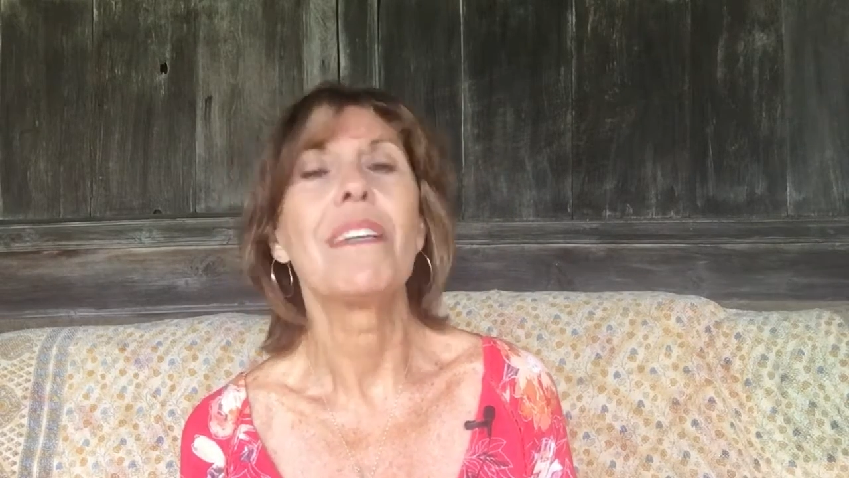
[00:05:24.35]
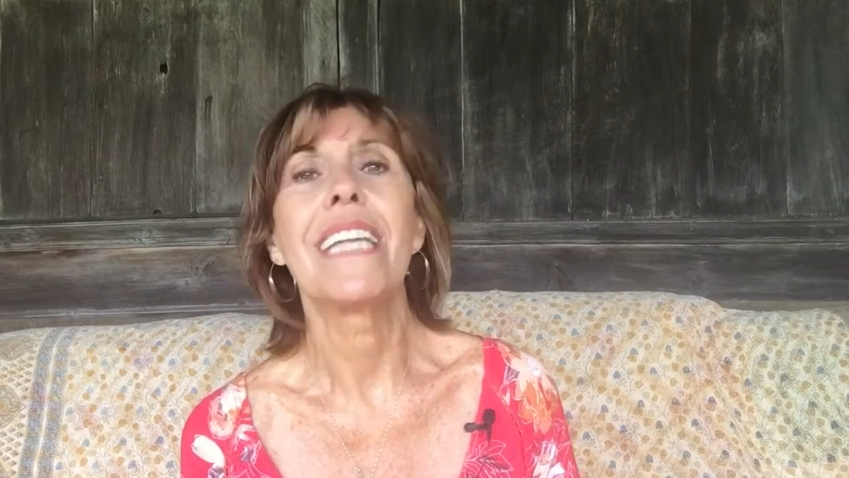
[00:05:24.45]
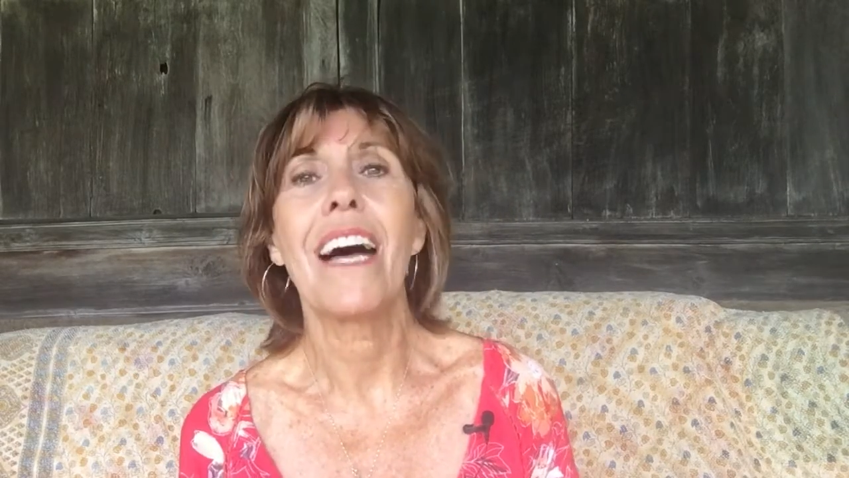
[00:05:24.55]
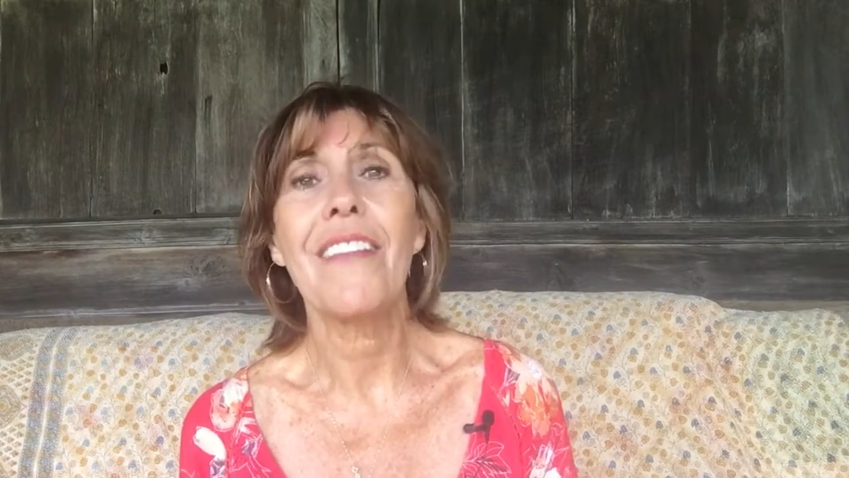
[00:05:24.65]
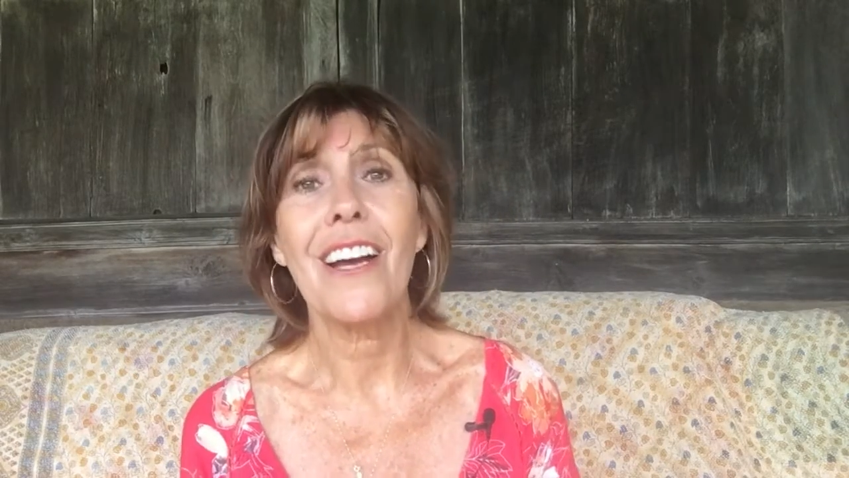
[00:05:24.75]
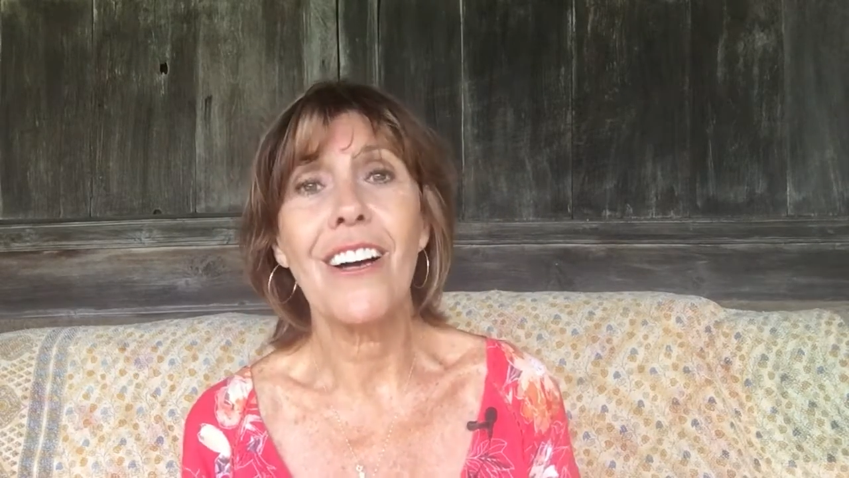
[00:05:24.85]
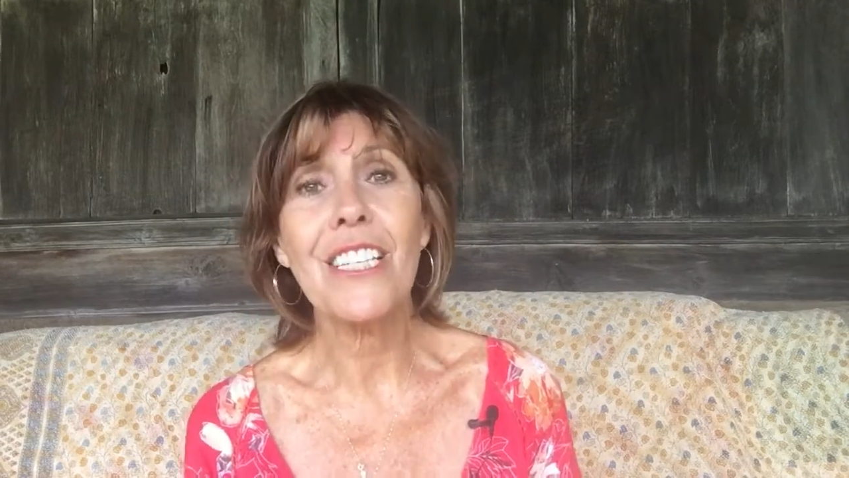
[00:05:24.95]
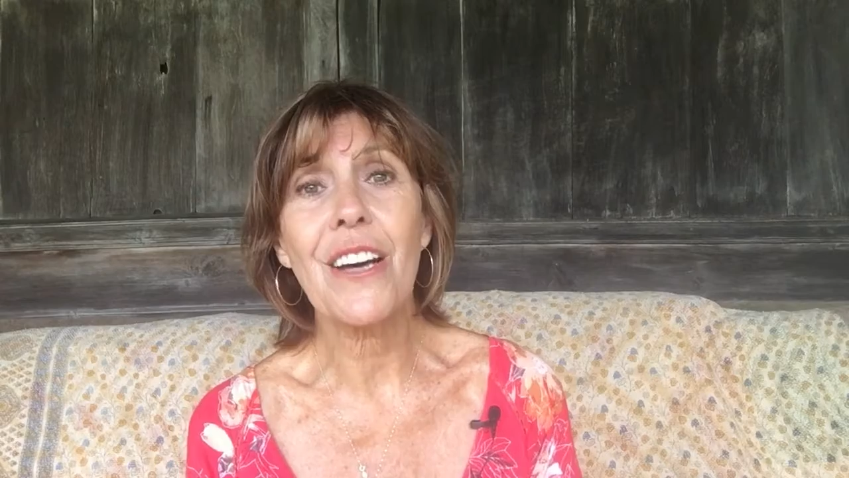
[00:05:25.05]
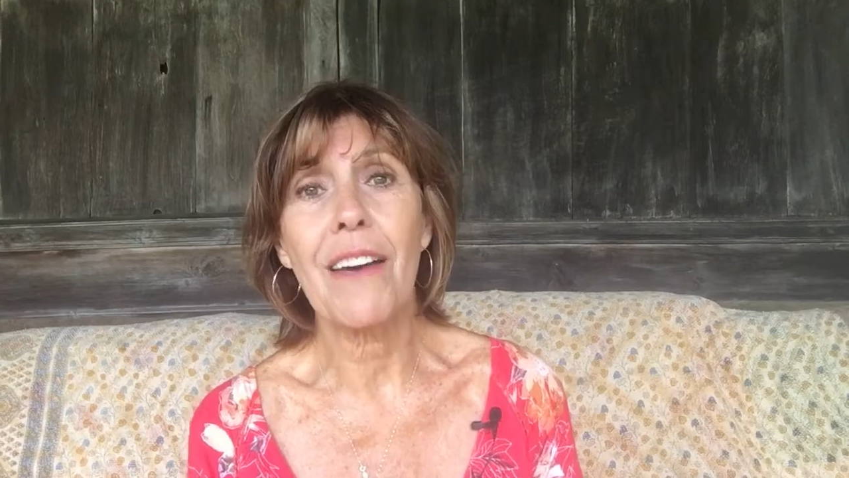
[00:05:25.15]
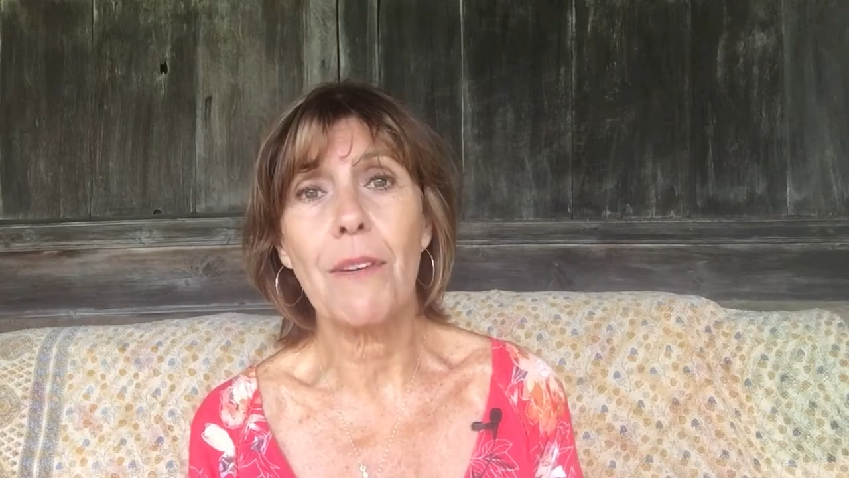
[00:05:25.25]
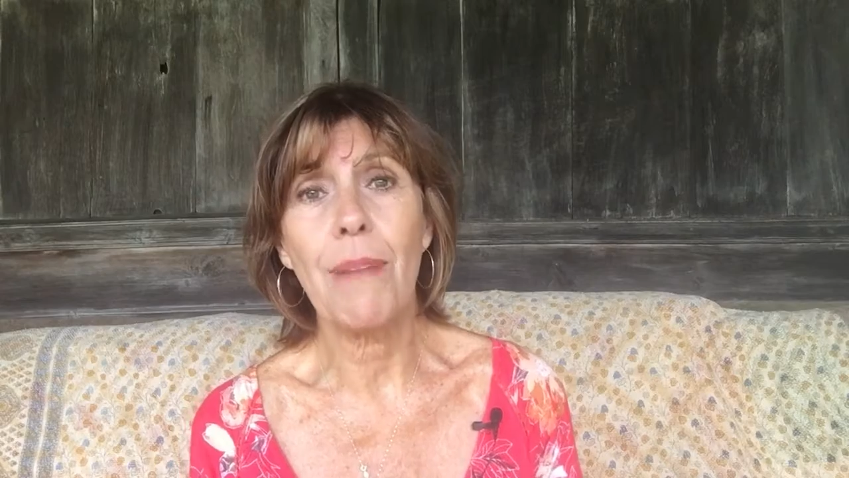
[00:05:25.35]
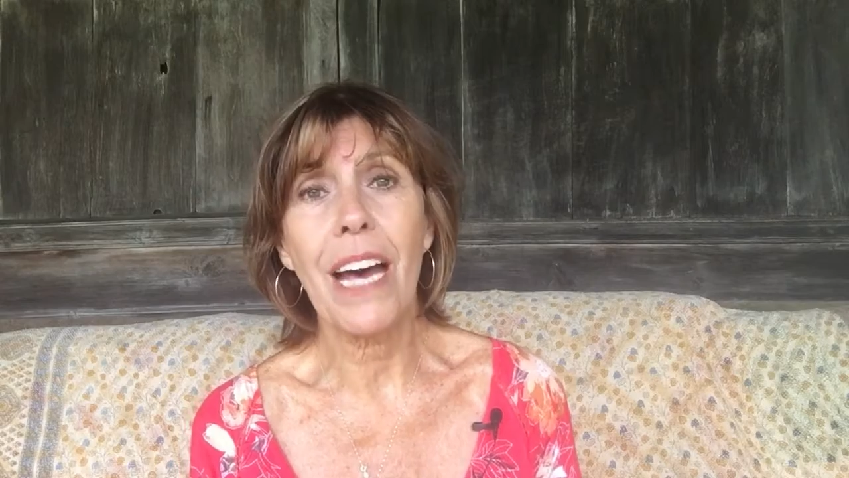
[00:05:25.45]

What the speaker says: But now they also have a